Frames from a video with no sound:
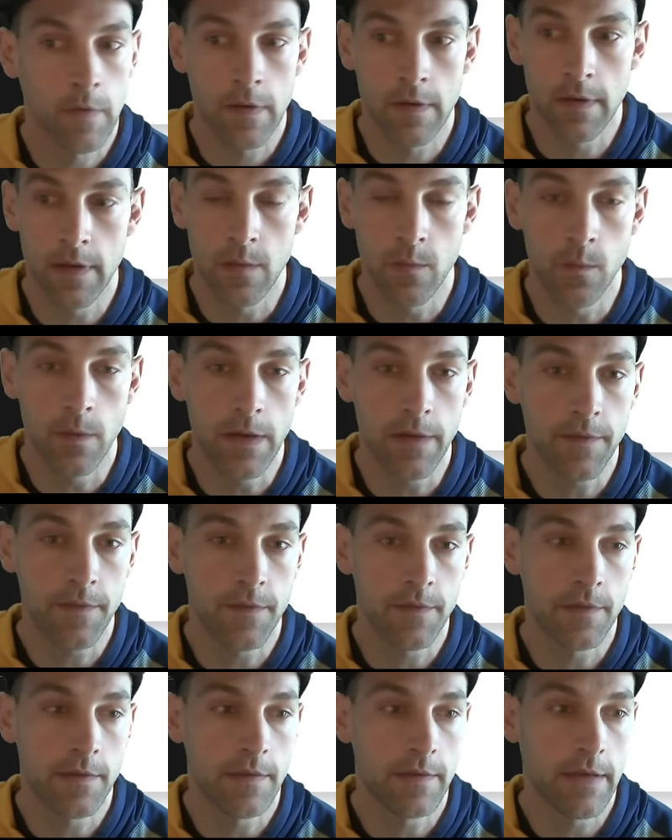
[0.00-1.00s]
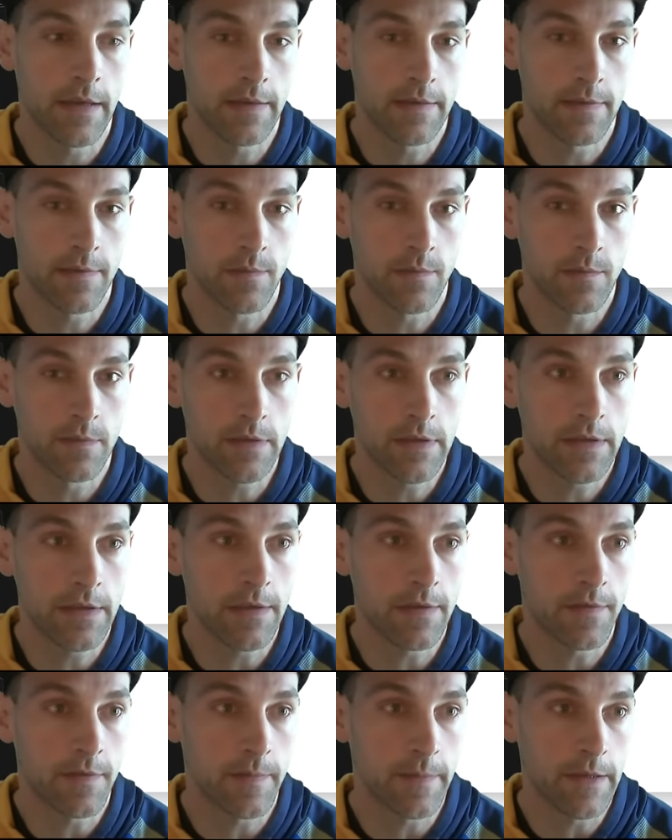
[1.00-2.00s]
They Whiff. That's really
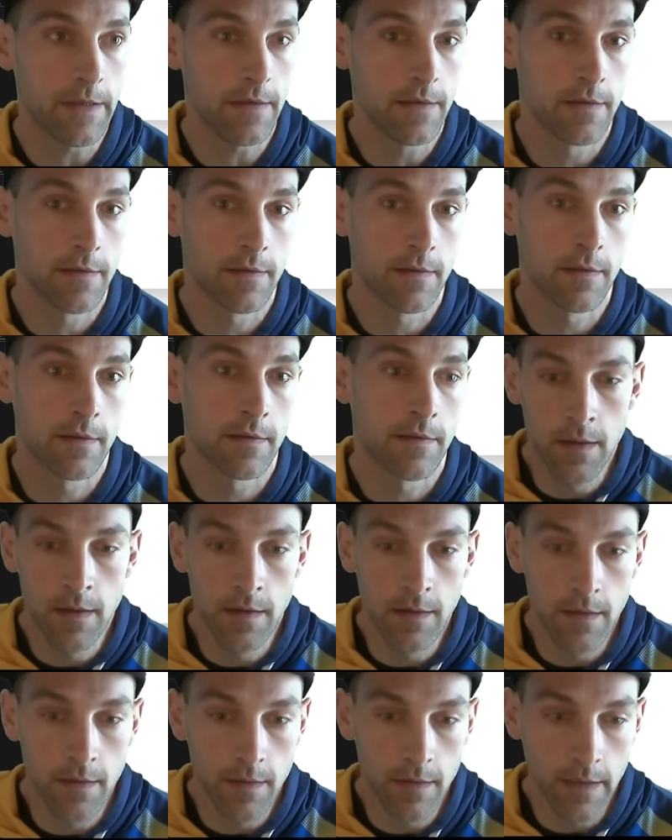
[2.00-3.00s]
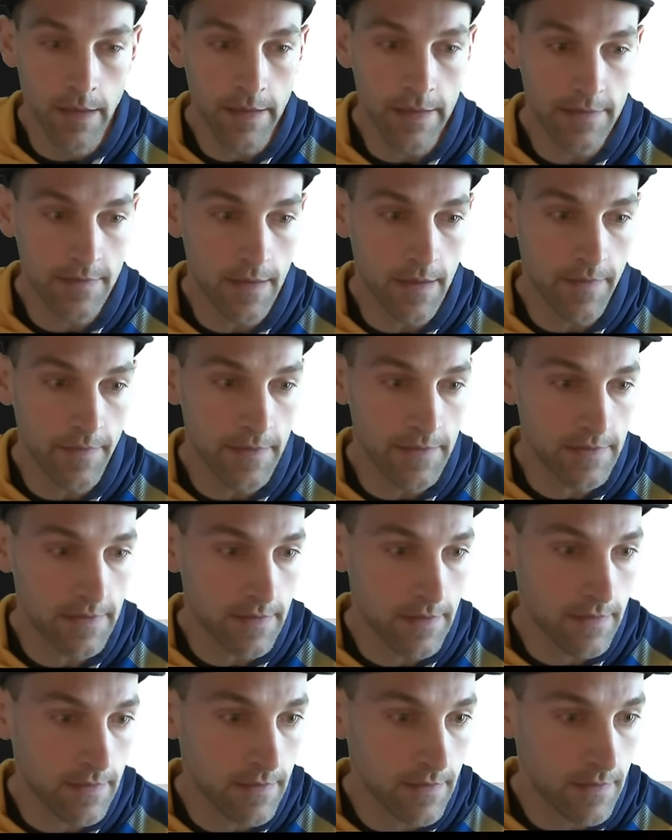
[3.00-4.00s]
good for me. I guess
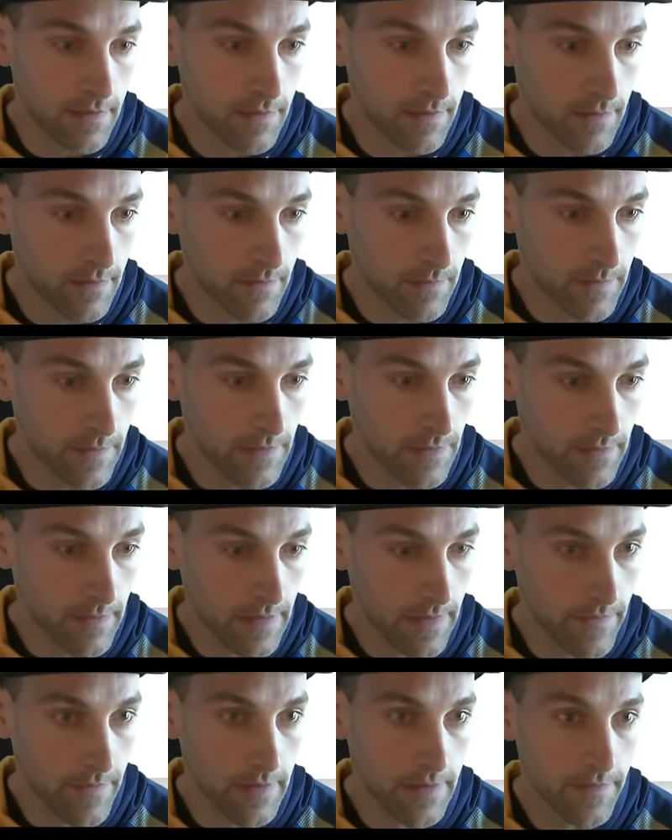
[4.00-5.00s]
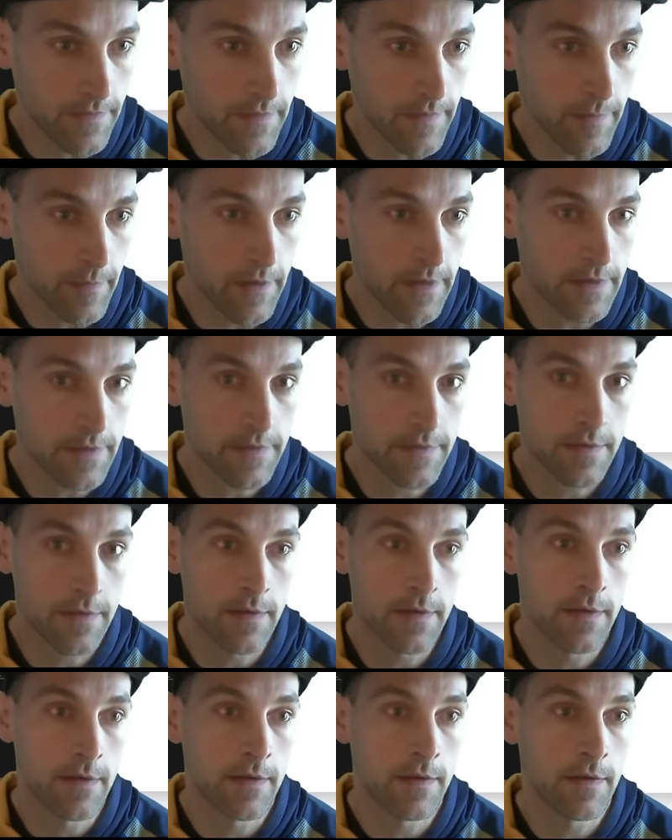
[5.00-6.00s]
obviously. We don't have any ephemerates.
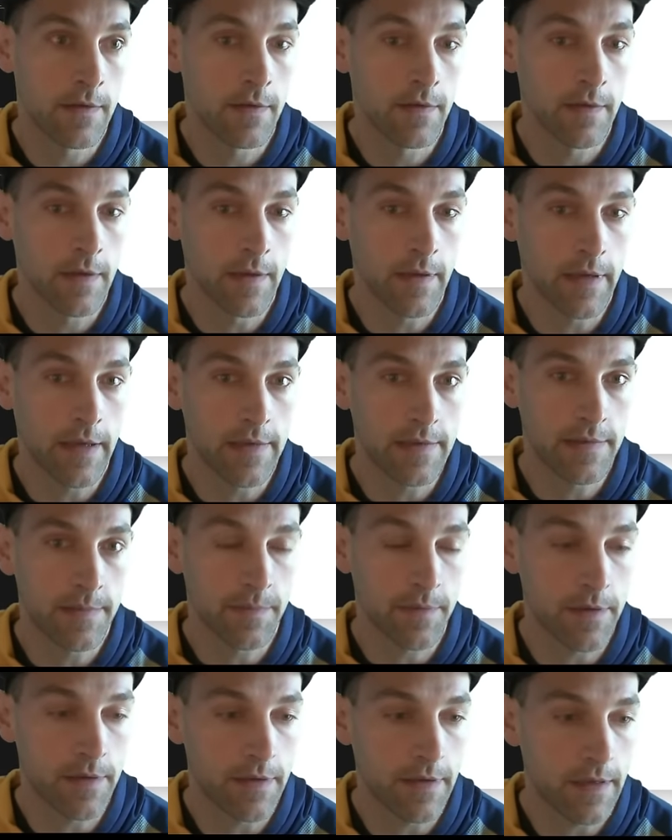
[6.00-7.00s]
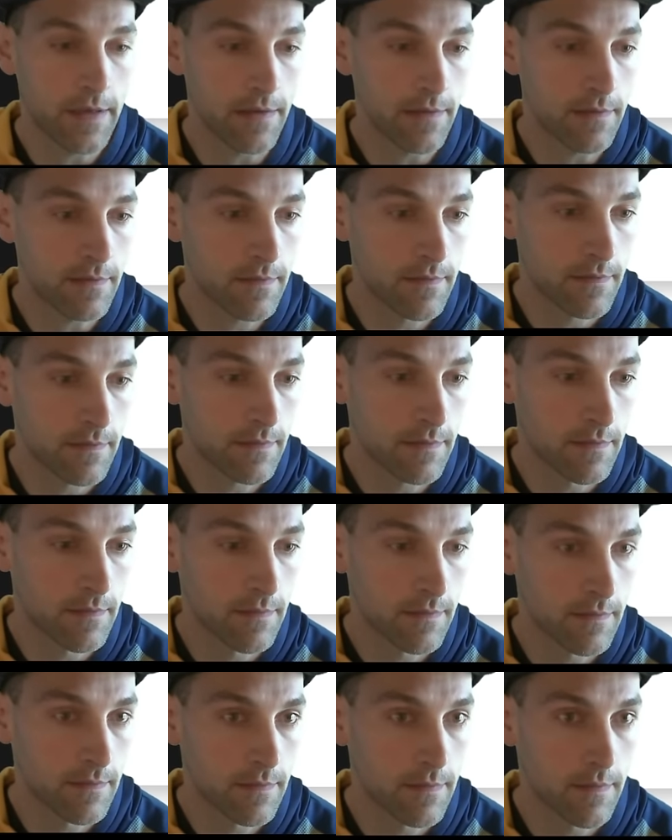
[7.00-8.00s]
They cast a preordain.
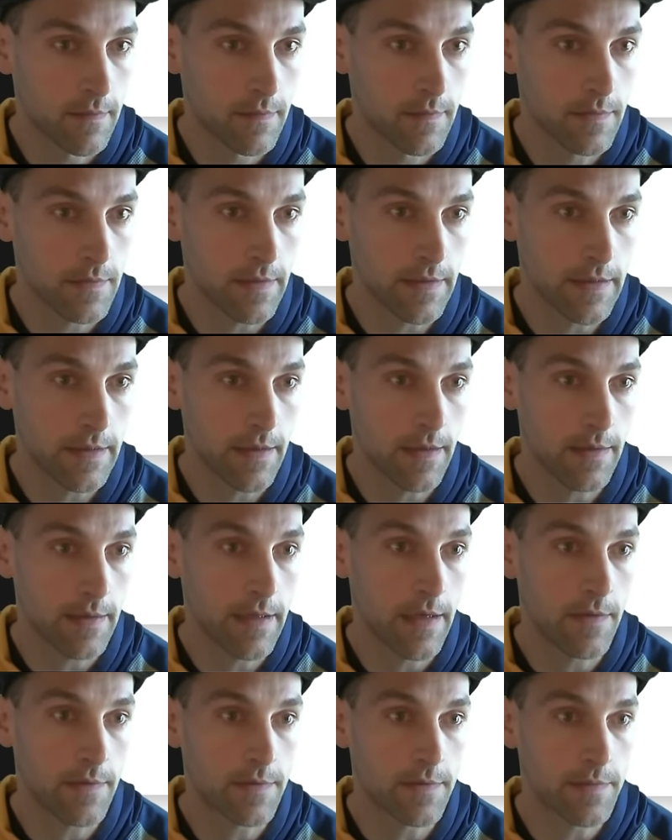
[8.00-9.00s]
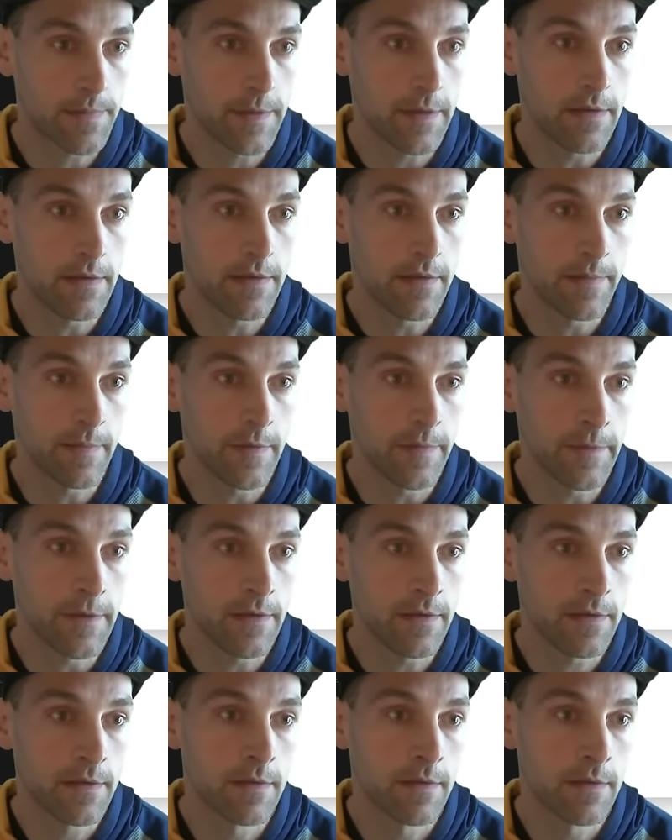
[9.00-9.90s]
They cannot counterspell at the moment.